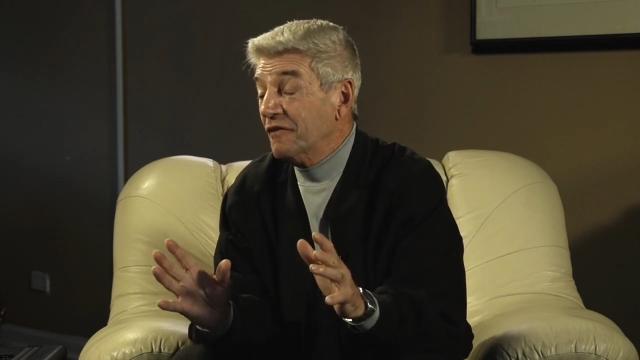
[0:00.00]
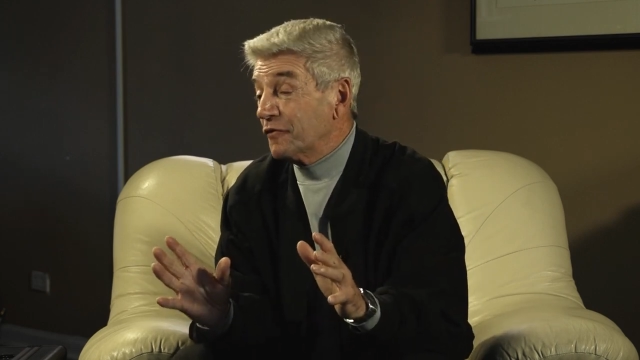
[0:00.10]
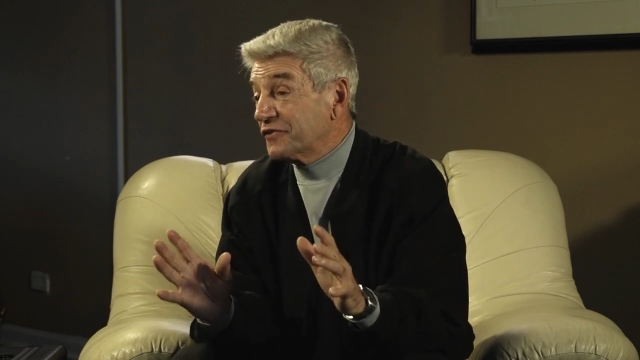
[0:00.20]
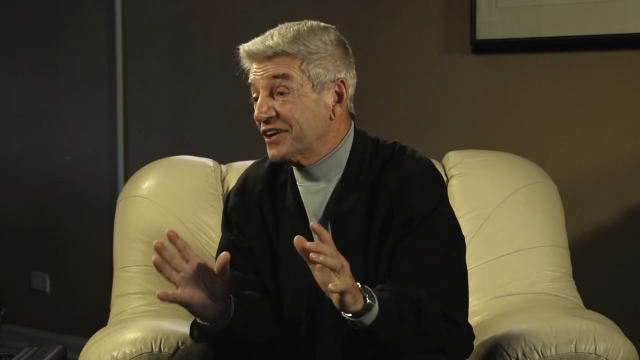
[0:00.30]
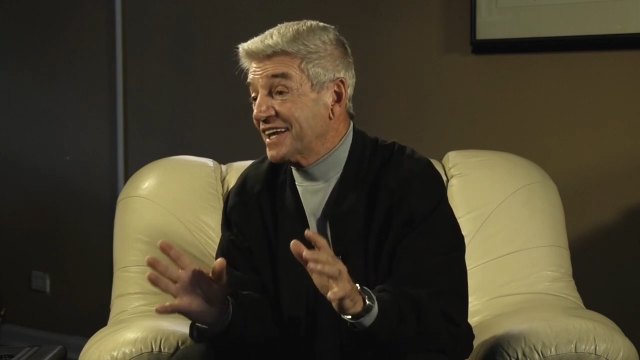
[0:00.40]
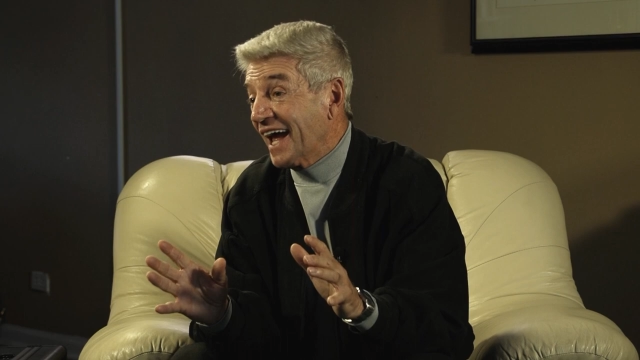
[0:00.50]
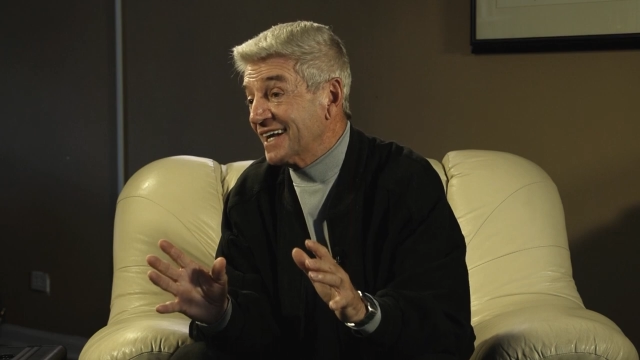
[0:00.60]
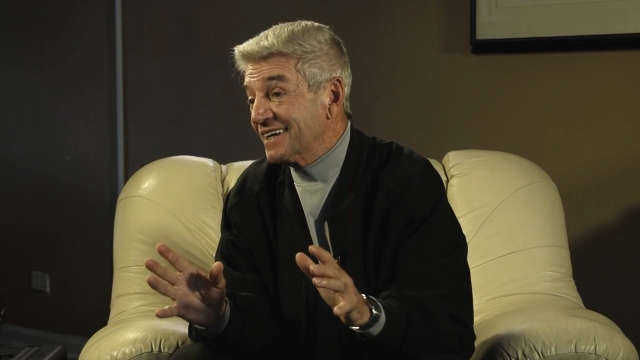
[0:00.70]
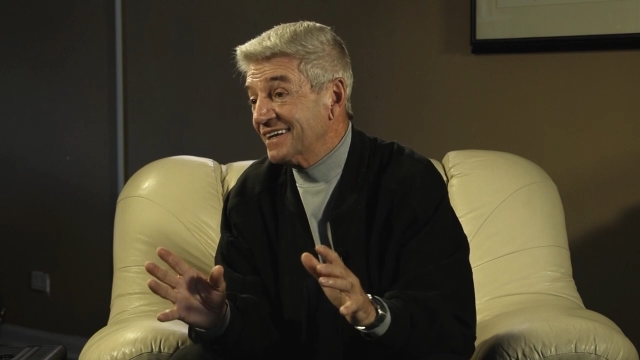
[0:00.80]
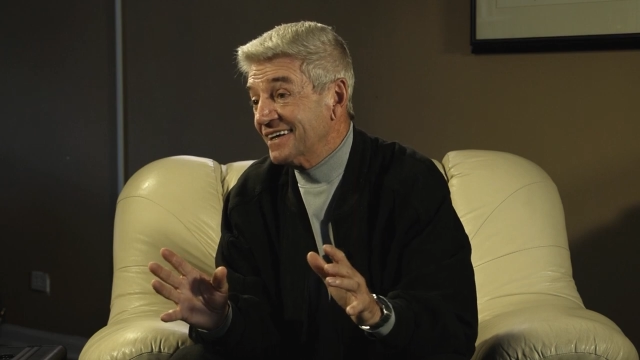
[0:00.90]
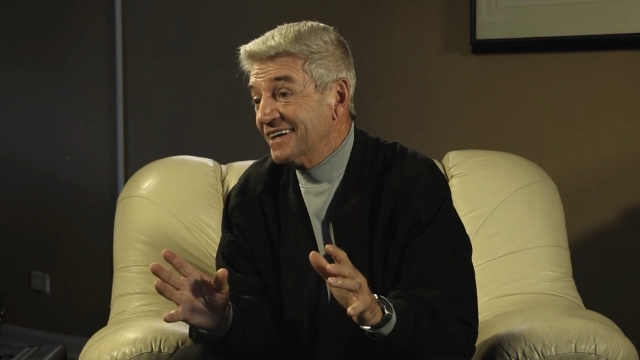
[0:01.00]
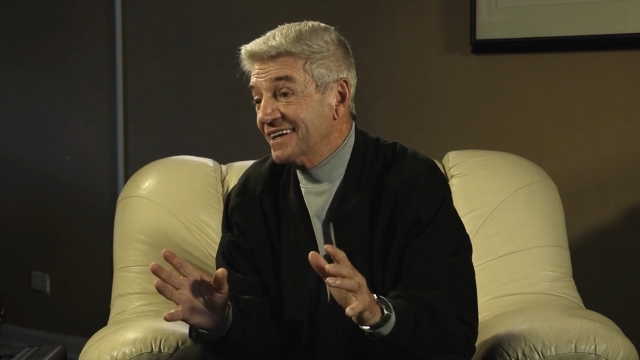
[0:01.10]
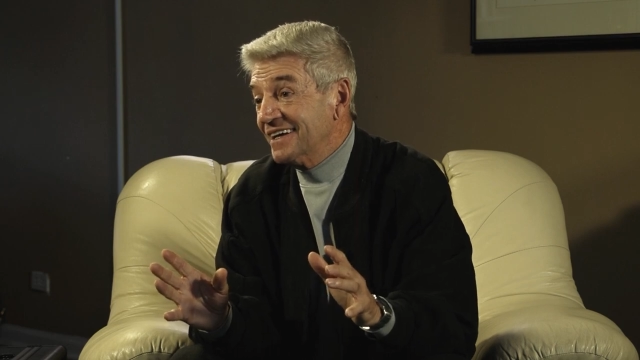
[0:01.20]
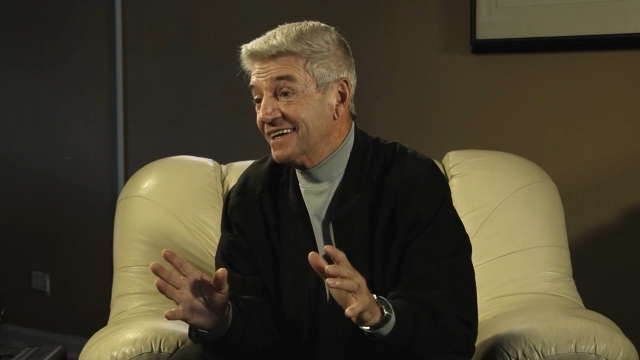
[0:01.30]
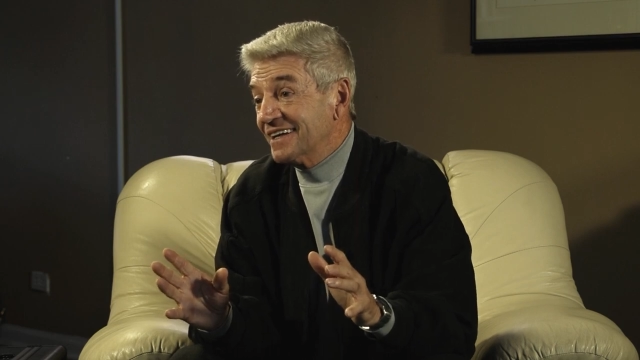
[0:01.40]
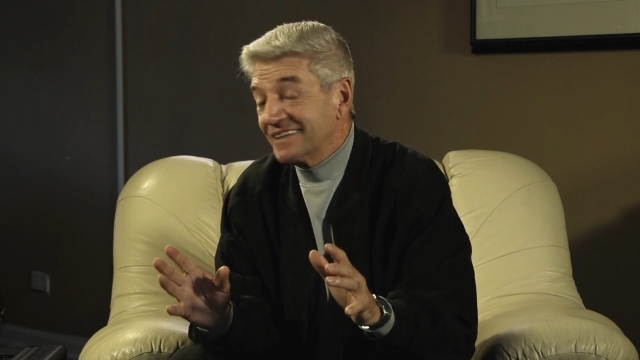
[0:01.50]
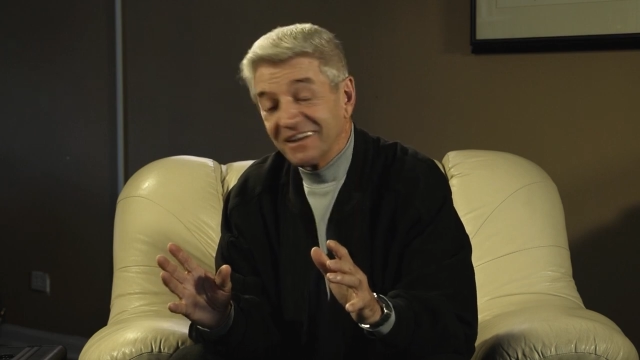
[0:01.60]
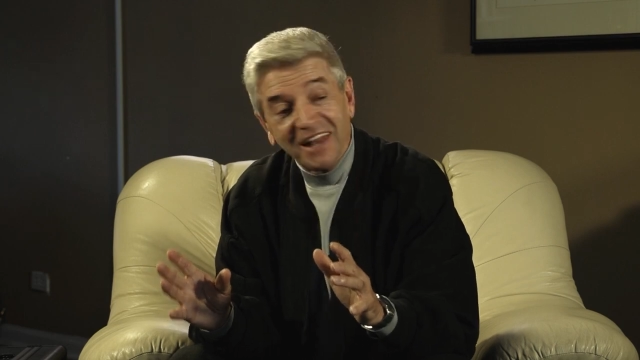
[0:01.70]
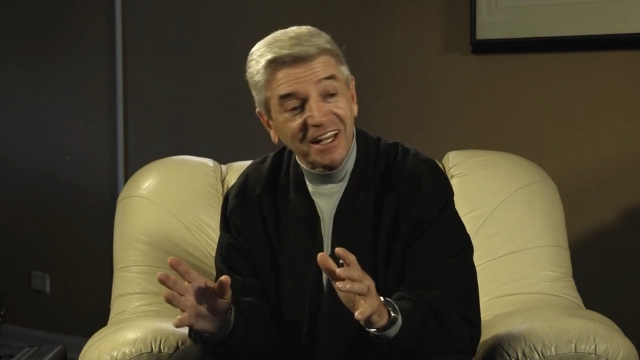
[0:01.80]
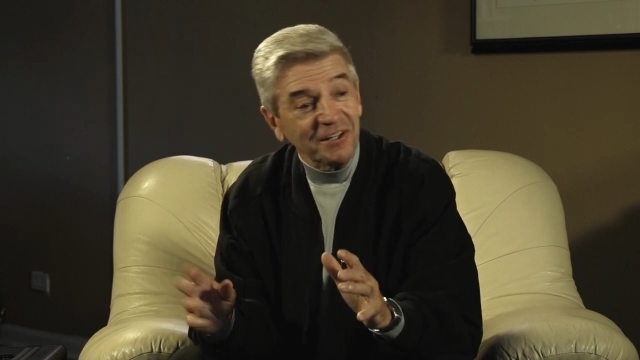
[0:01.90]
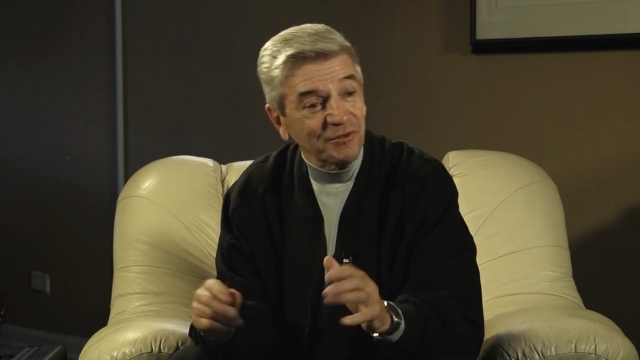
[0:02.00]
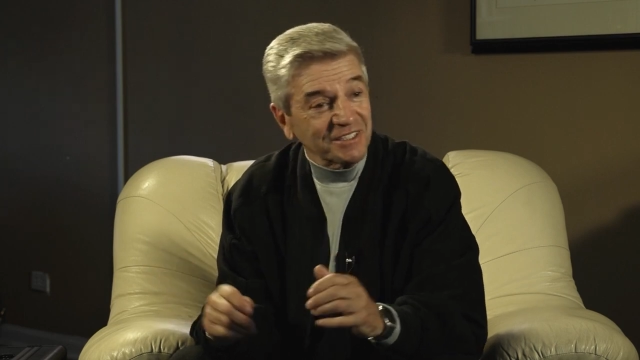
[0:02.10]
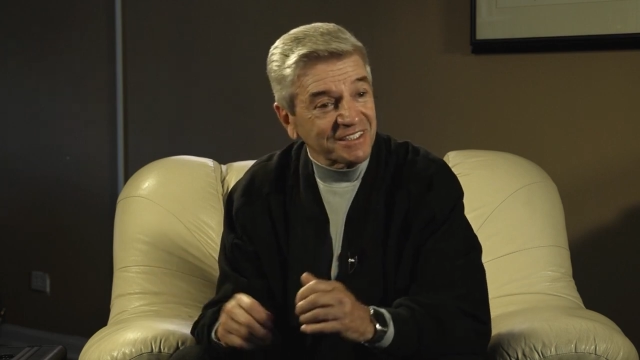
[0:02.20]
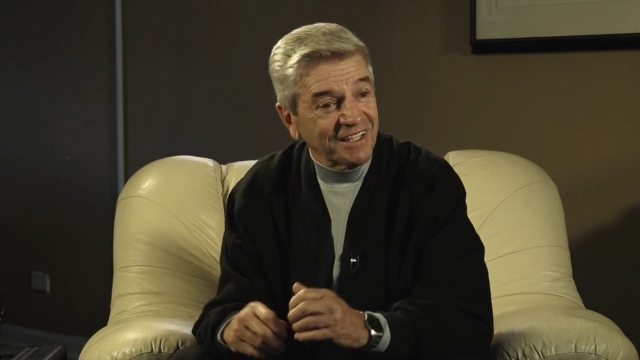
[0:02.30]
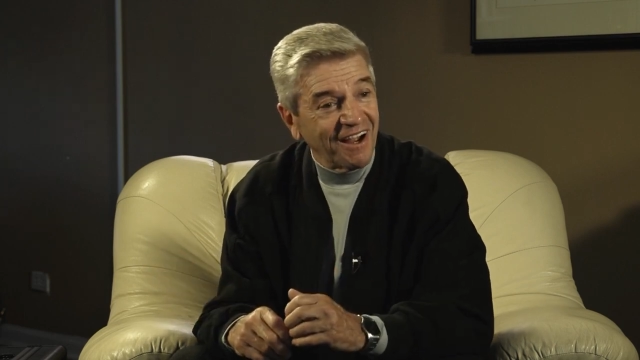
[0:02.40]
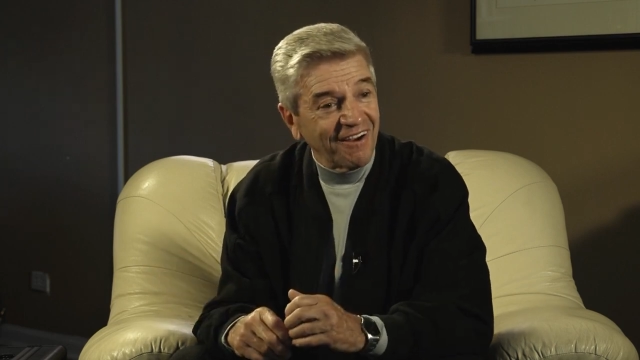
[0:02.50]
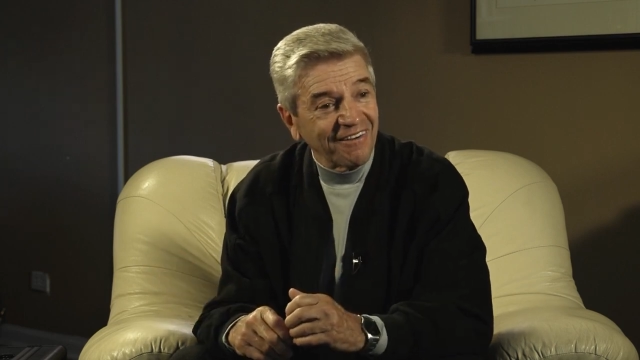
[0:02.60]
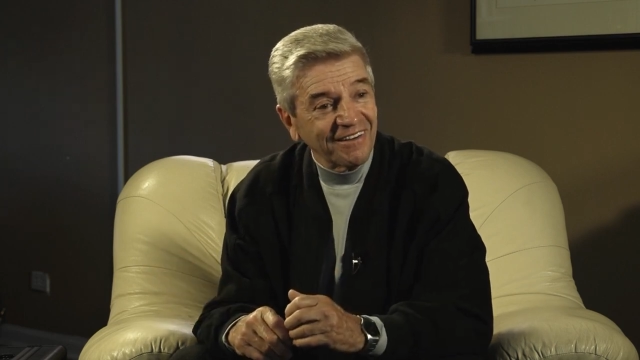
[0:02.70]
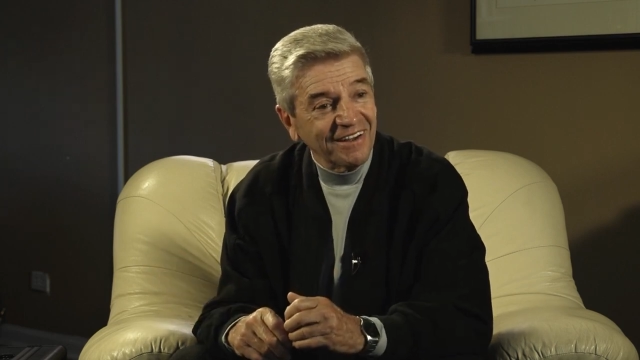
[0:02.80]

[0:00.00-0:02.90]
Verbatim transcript: For tonight, tonight he was a star.